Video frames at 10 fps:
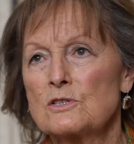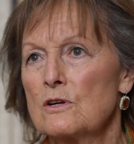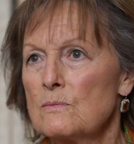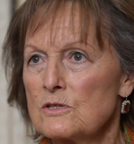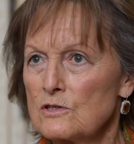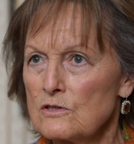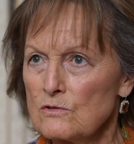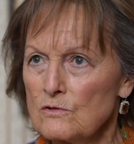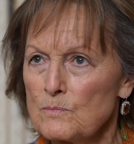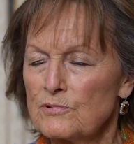so it was a
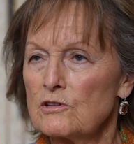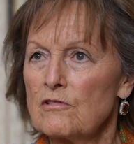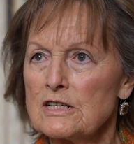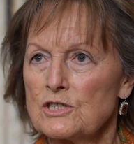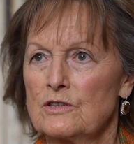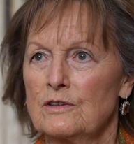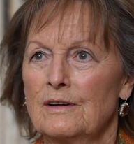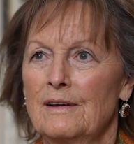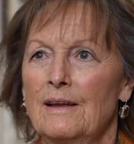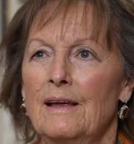sort of progression
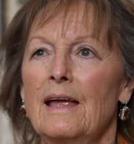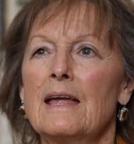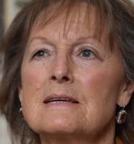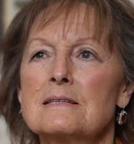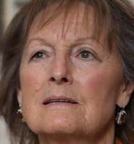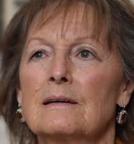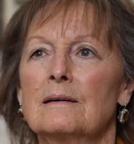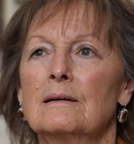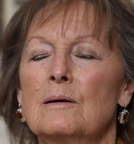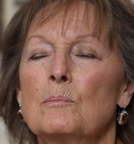into
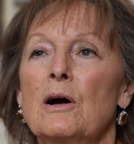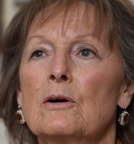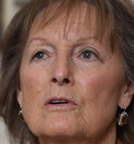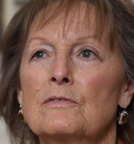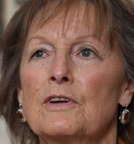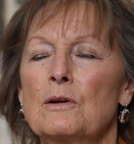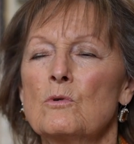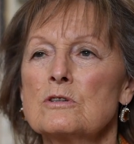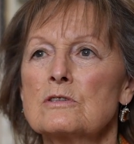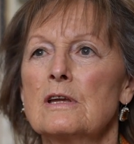biography. It
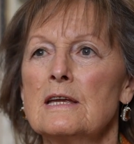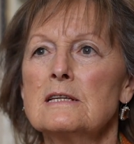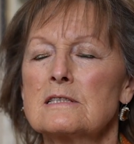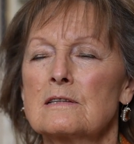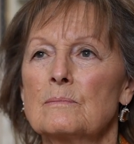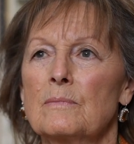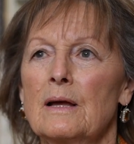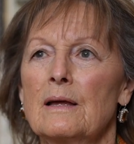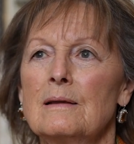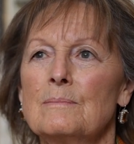wasn't instant
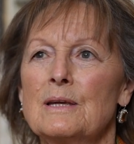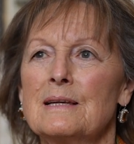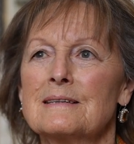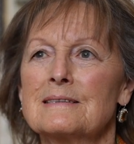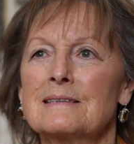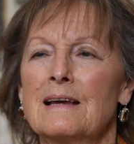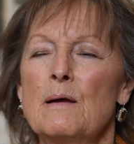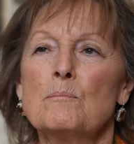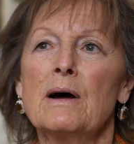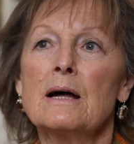by any means,
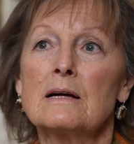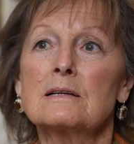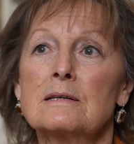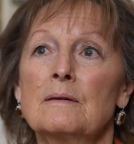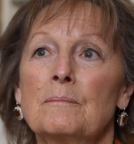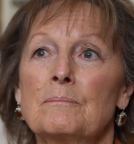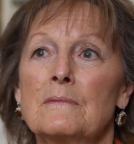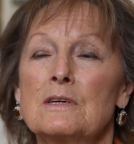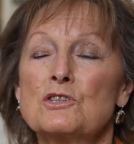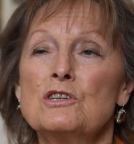but she
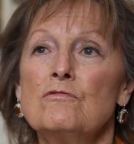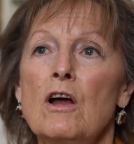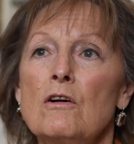wrote all